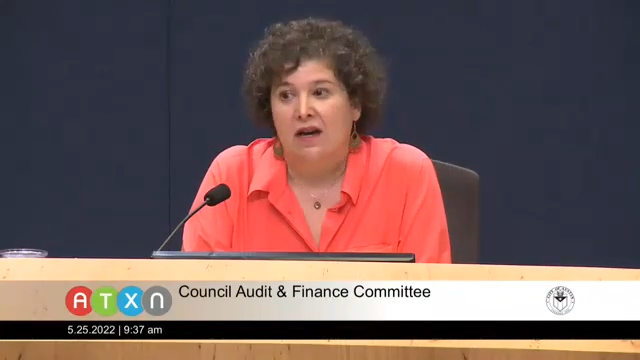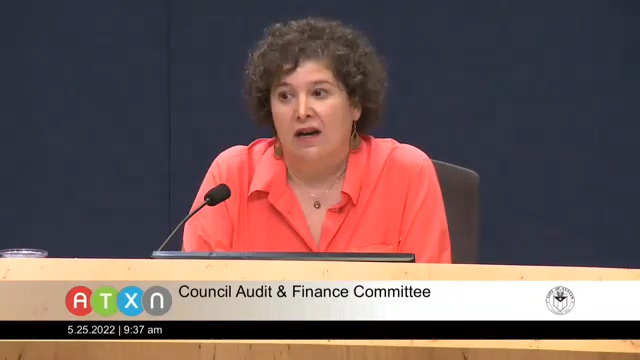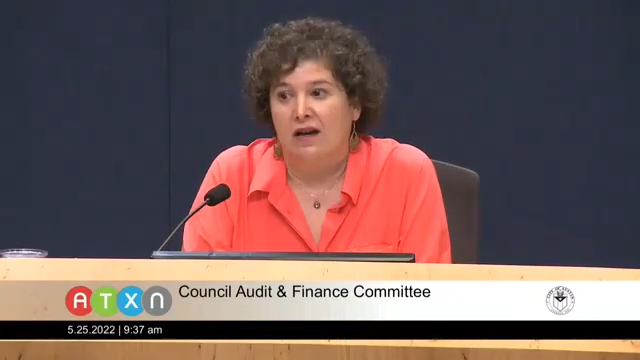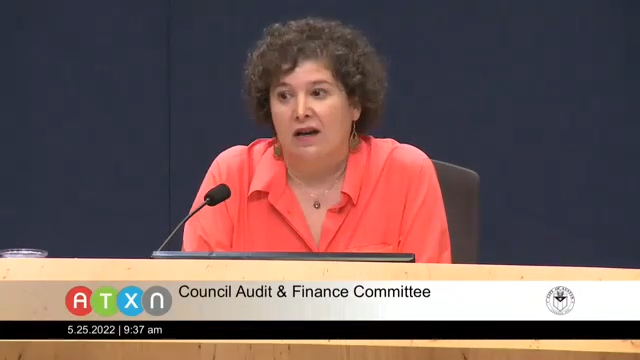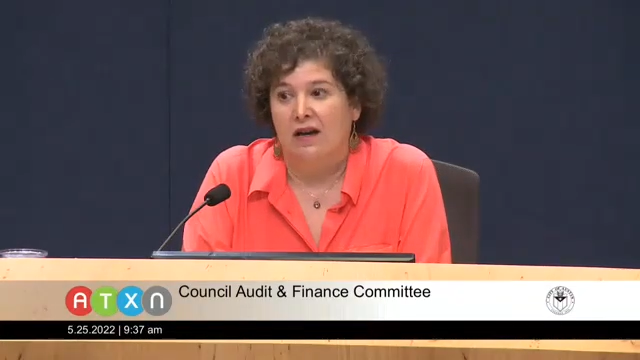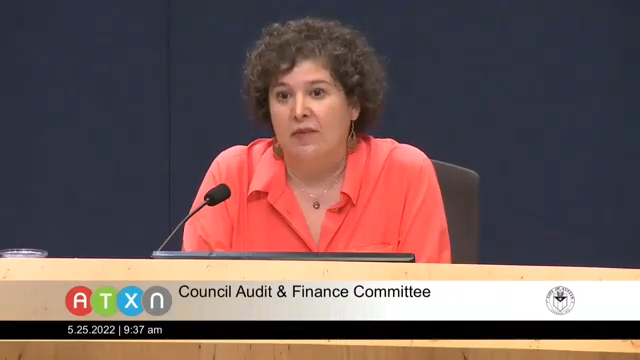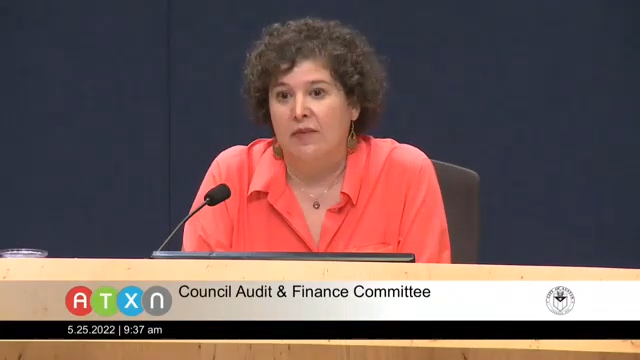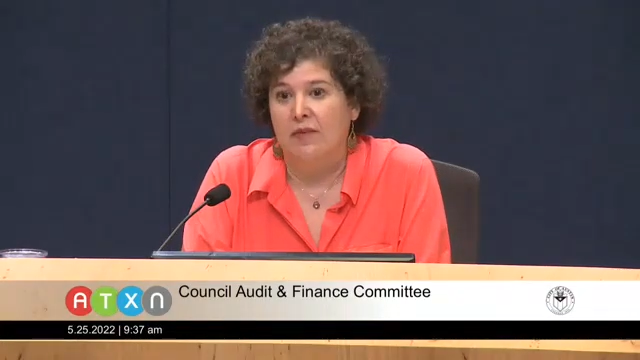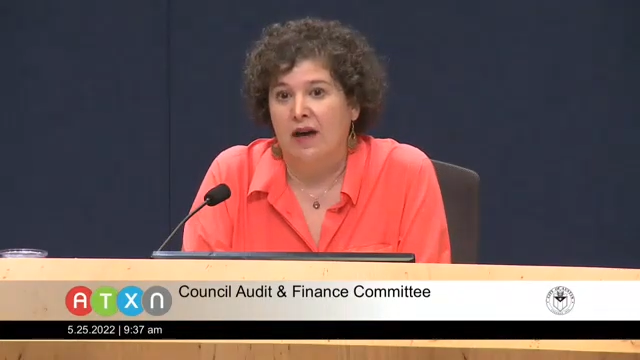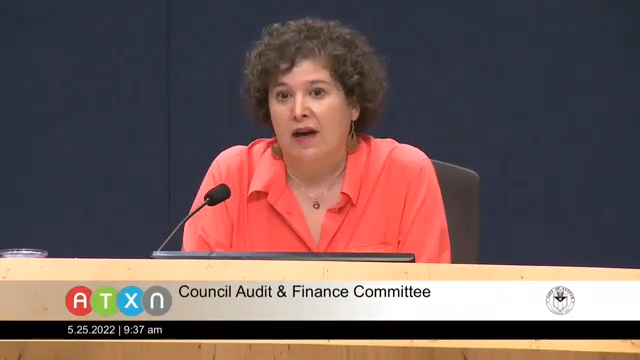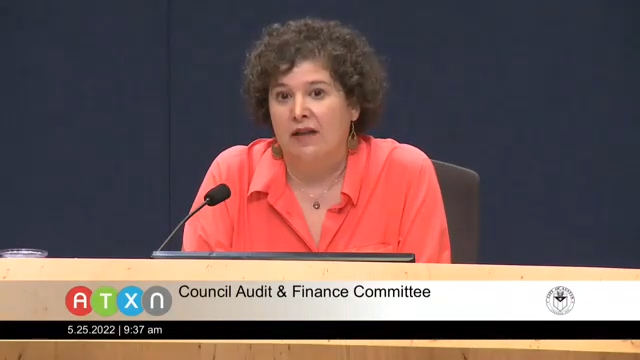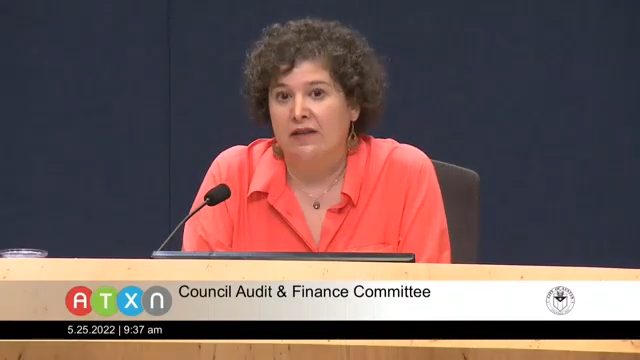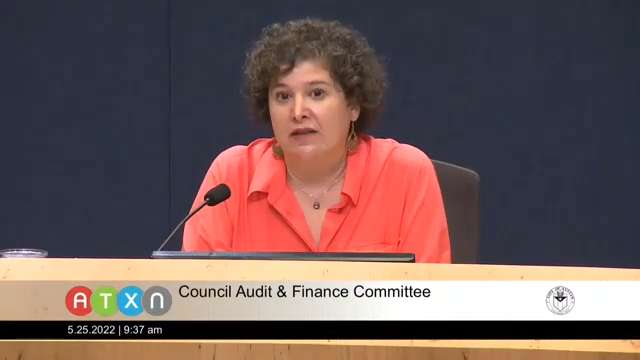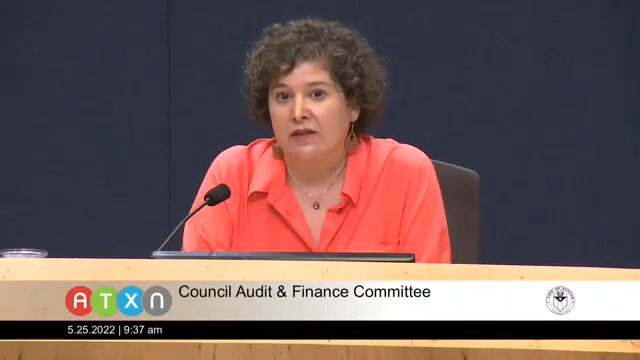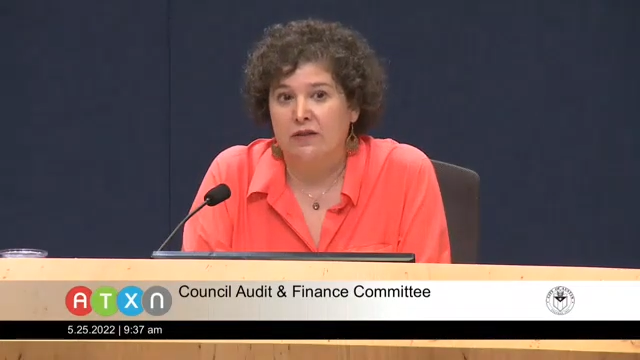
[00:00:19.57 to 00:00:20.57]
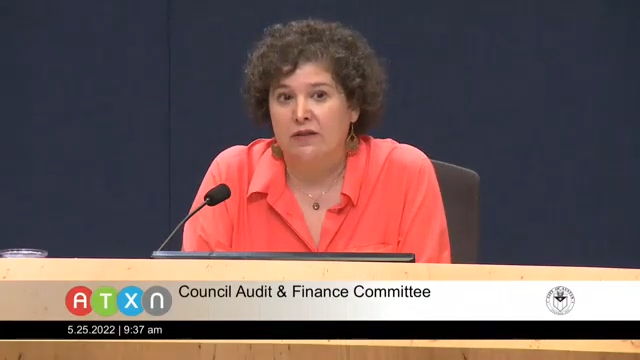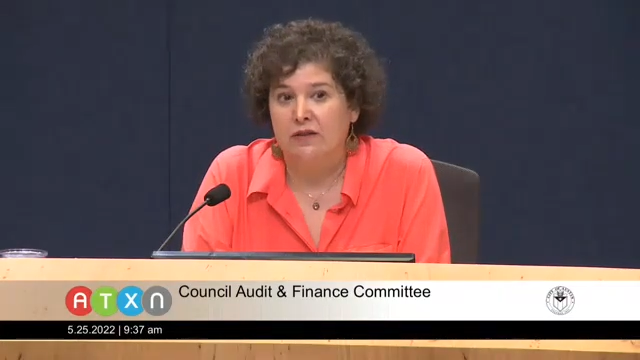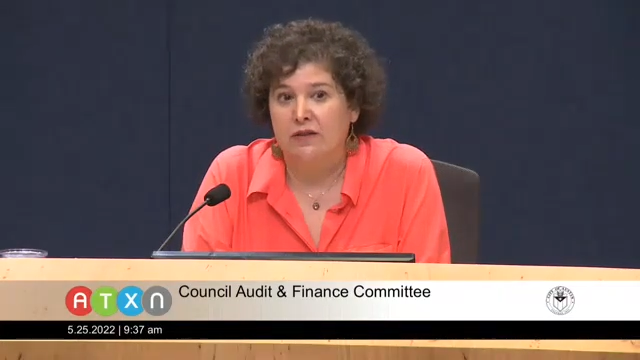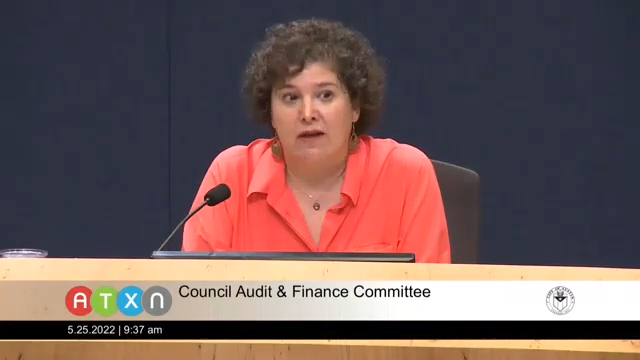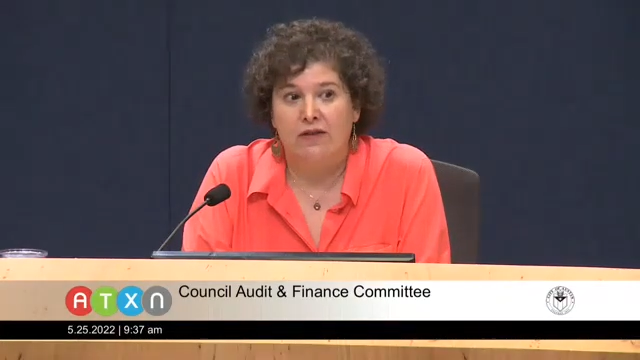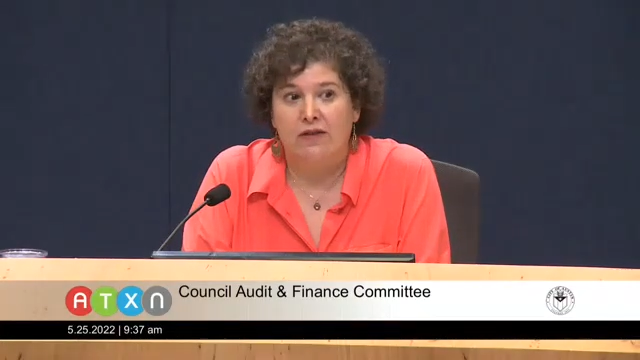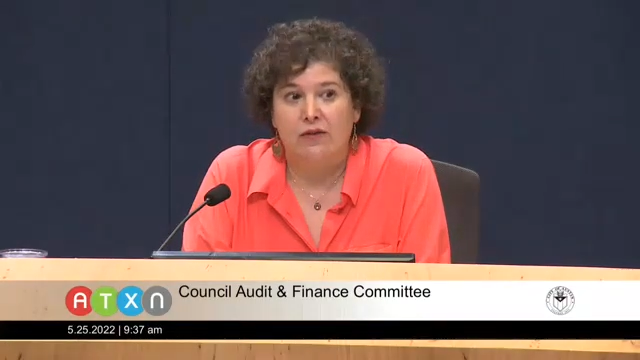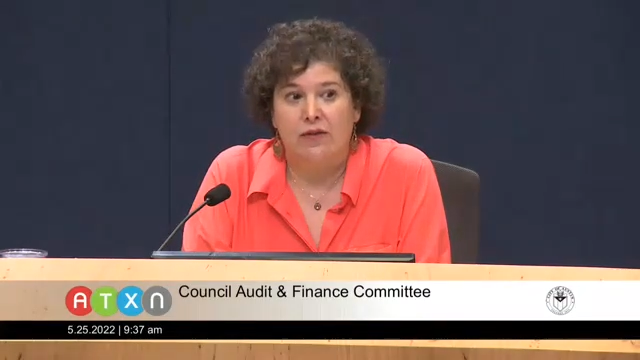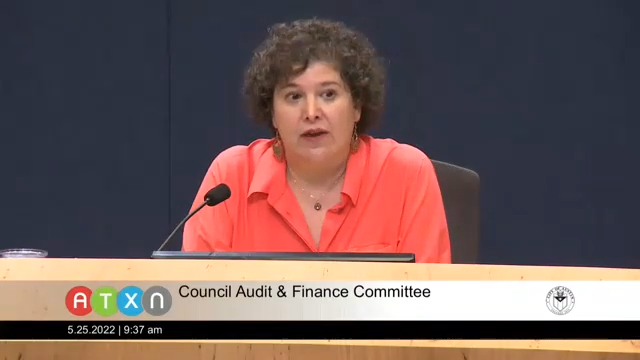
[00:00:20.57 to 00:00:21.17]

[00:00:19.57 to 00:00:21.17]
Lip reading: On the local level,